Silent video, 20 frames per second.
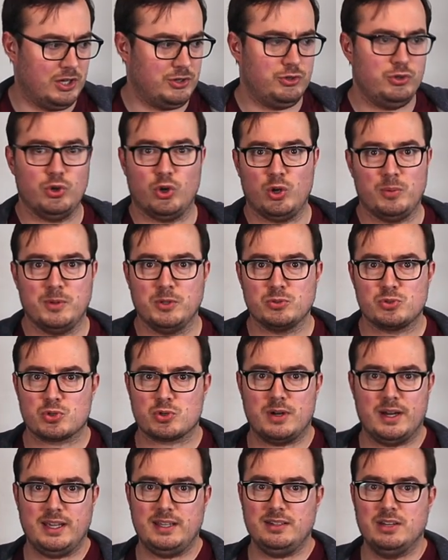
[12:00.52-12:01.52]
a normal
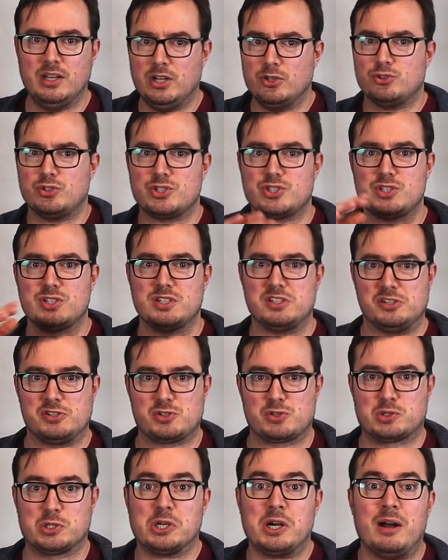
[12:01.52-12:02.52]
train, just to
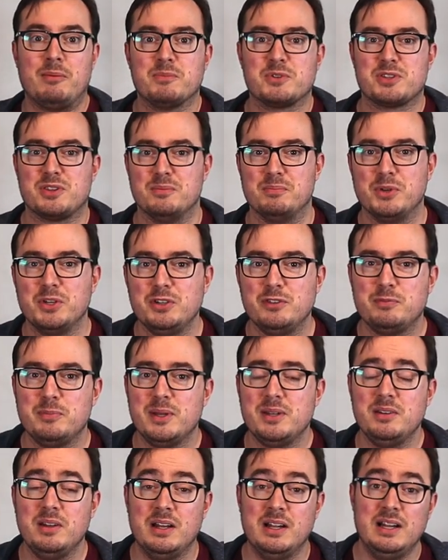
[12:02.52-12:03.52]
disrupt the
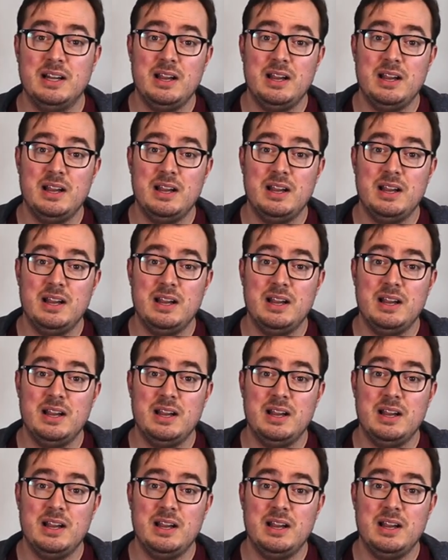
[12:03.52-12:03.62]
movement.